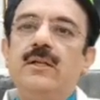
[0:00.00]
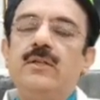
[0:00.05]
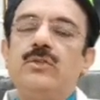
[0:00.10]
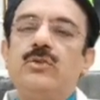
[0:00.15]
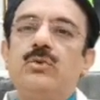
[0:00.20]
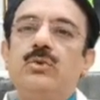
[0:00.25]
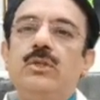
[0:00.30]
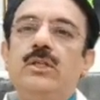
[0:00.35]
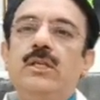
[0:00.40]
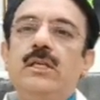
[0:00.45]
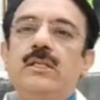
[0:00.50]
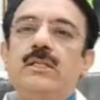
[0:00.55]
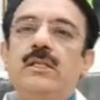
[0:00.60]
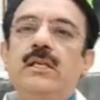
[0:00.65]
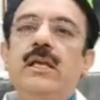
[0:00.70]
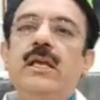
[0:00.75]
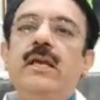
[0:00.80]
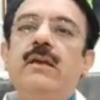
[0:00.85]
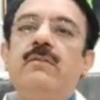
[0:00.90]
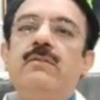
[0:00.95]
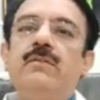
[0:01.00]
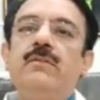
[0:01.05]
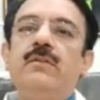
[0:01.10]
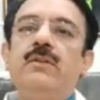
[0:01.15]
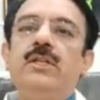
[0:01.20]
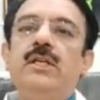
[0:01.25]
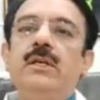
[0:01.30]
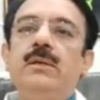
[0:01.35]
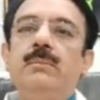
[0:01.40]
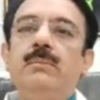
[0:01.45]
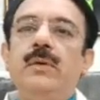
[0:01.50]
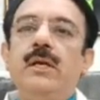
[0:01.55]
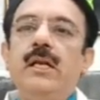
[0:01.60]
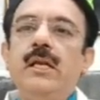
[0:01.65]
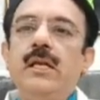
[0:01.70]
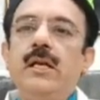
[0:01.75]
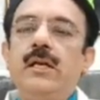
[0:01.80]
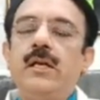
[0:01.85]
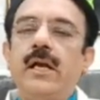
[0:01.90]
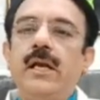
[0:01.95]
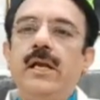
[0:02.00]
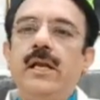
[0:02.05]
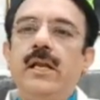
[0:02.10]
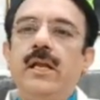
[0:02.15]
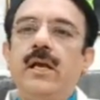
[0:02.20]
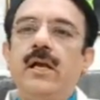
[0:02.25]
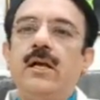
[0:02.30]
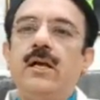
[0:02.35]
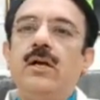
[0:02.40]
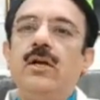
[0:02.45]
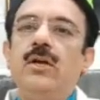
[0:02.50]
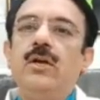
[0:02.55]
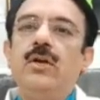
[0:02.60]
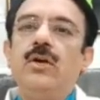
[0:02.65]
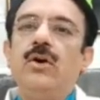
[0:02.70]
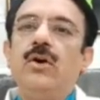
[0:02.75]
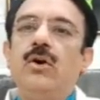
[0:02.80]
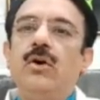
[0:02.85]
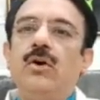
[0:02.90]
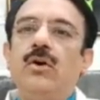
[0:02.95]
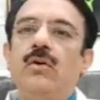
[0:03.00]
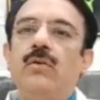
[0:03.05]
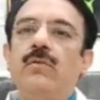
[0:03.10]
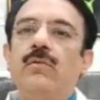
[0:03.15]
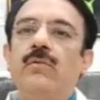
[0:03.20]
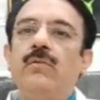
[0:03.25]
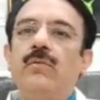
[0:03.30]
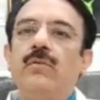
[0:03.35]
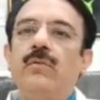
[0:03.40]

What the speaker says: So this gave the brilliant idea of